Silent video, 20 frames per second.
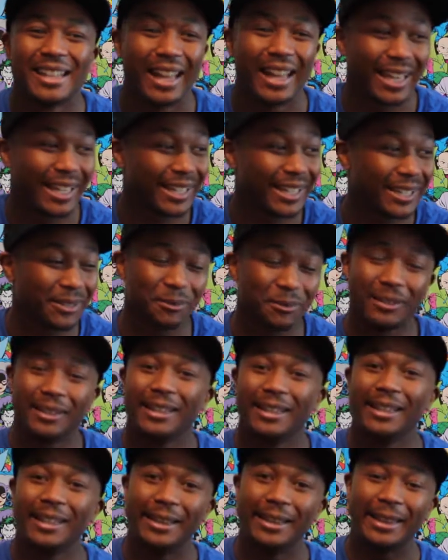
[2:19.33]
Like
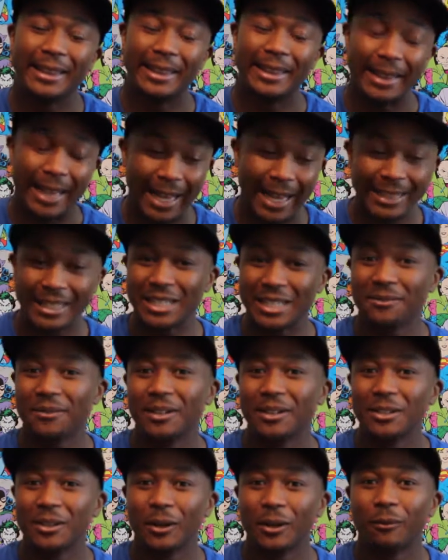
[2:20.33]
this
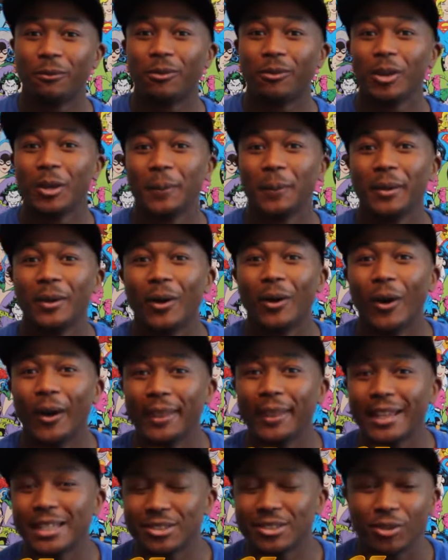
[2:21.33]
video. Follow me
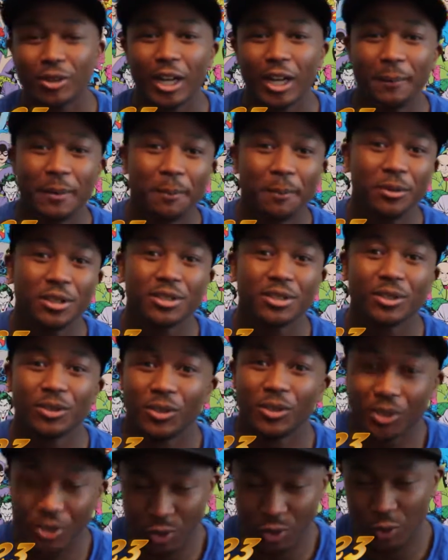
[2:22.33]
on Instagram at
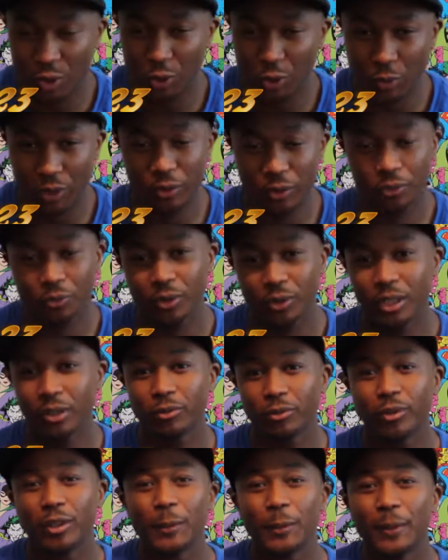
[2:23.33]
Priston_23.
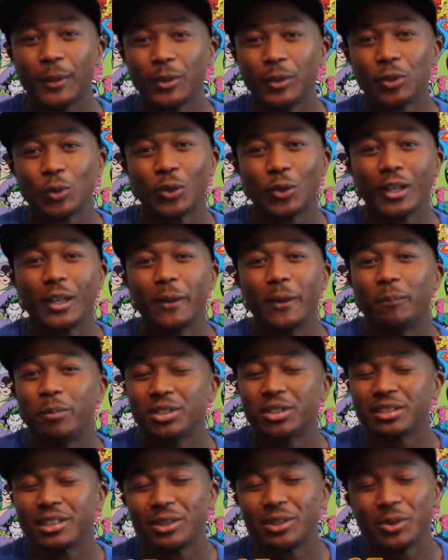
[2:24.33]
Follow me on Twitter at
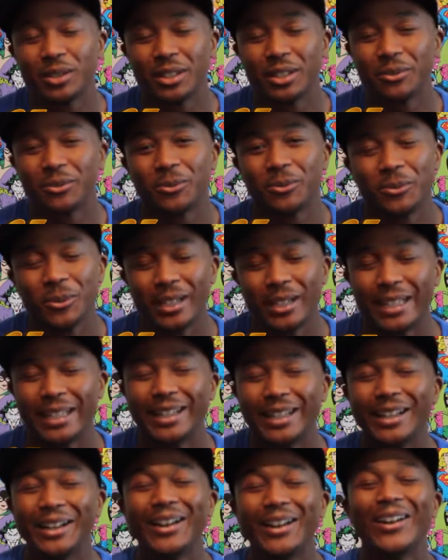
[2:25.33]
Priston23.